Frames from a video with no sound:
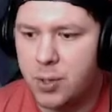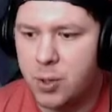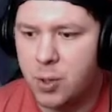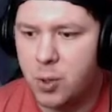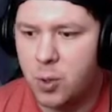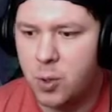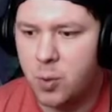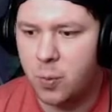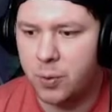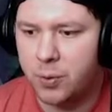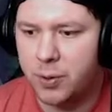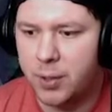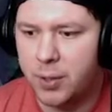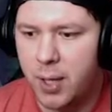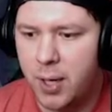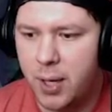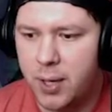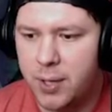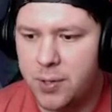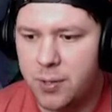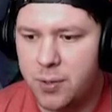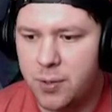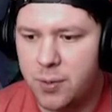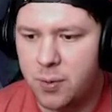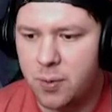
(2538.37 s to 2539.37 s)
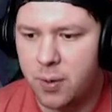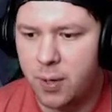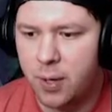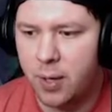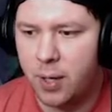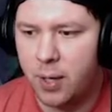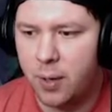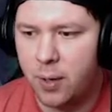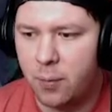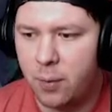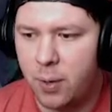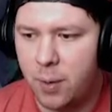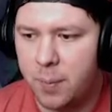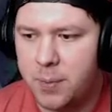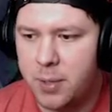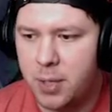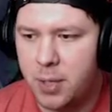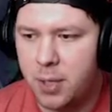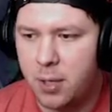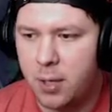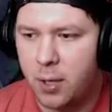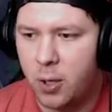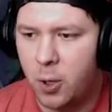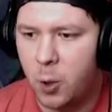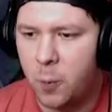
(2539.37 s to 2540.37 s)
2 will toss us and erupt
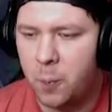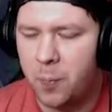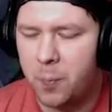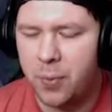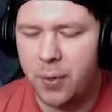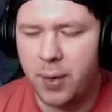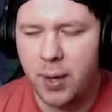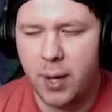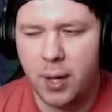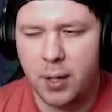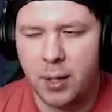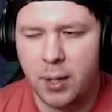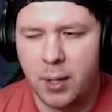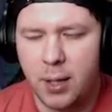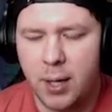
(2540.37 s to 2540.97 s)
here and hope that he